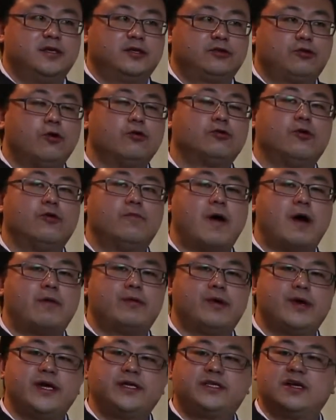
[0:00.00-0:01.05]
total
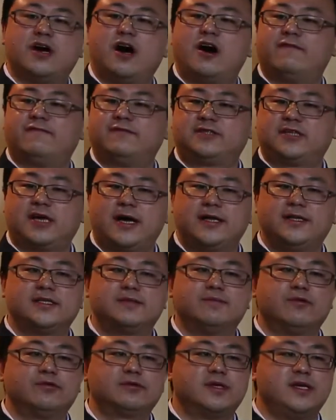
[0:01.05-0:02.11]
population of Chinese
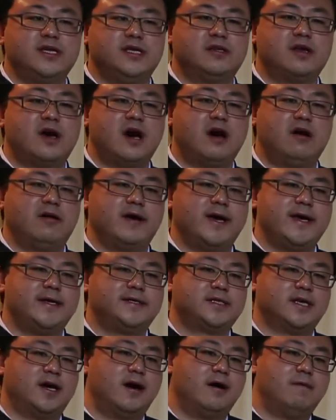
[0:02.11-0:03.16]
Muslims now
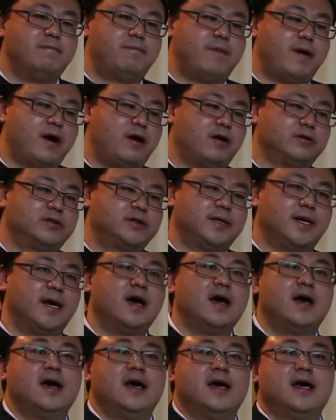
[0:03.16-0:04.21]
is about
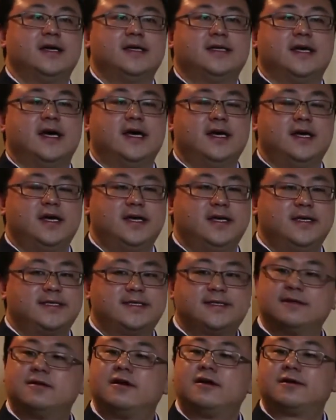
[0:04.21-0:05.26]

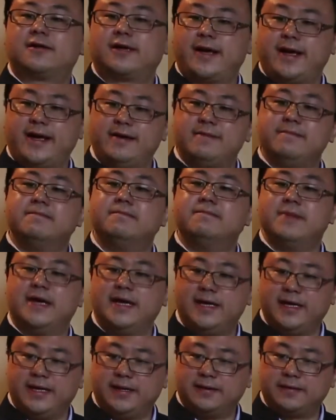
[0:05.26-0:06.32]
30
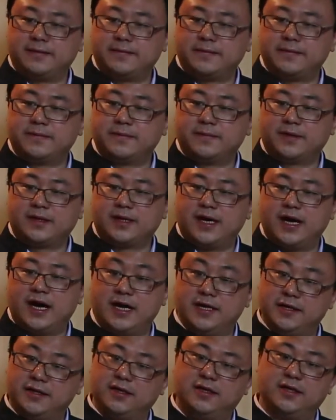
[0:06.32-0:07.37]
million.
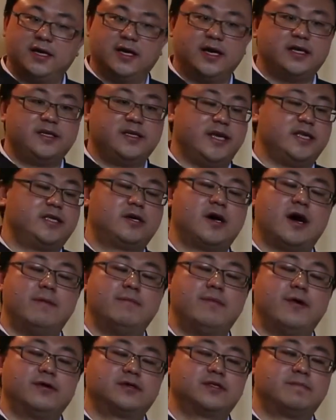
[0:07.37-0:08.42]
And it
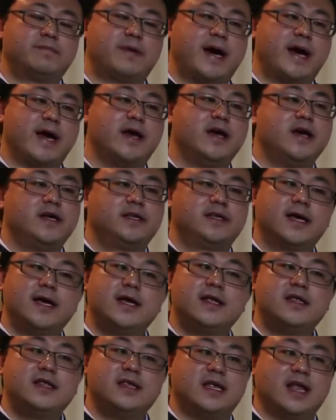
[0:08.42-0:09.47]
composed by
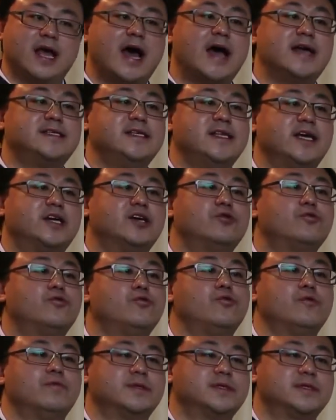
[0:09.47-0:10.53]
10 ethnic
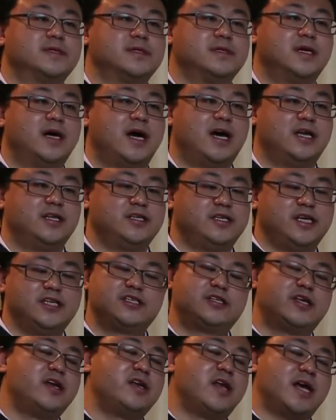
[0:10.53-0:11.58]
groups. And these
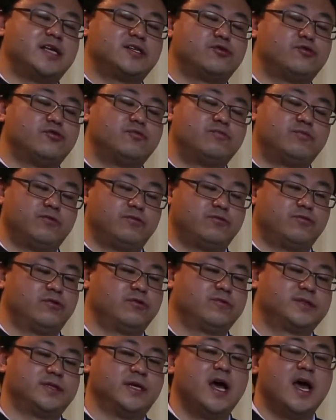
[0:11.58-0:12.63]
10 ethnic
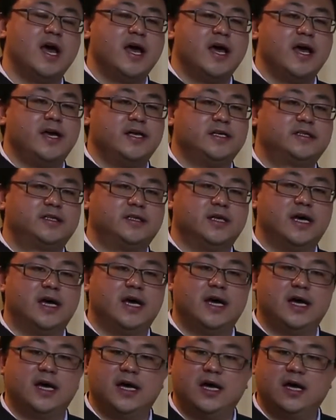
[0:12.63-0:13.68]
groups is
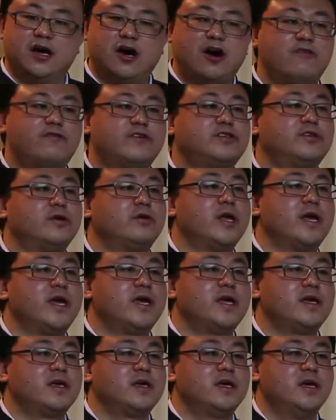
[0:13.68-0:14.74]

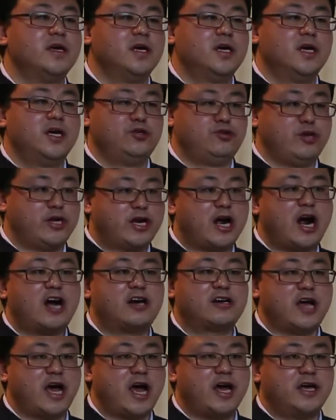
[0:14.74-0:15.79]
officially
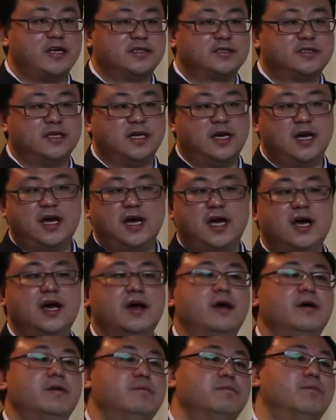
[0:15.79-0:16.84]
regarded as
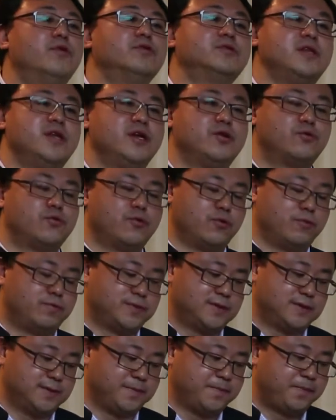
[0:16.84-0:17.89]
Muslim
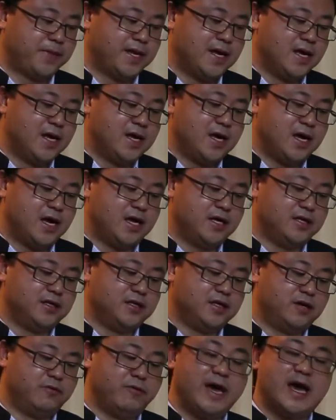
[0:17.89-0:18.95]
groups. And
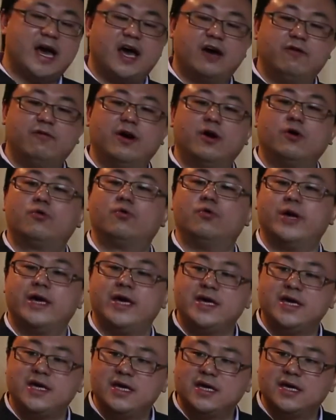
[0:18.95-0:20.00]
we have
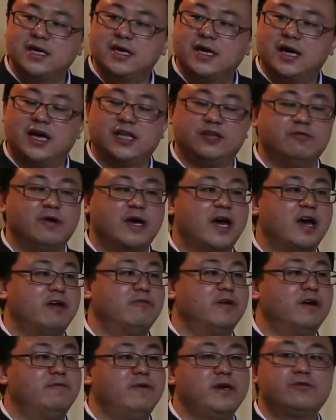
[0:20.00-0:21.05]
Hui, and we have
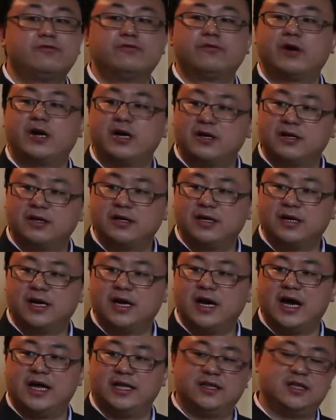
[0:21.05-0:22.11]
Uyghur,
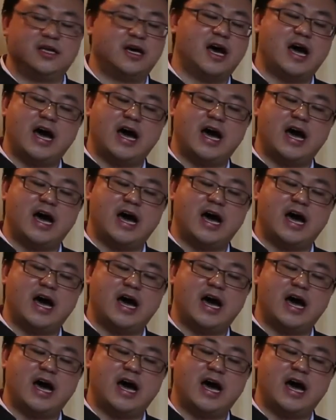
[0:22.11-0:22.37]
and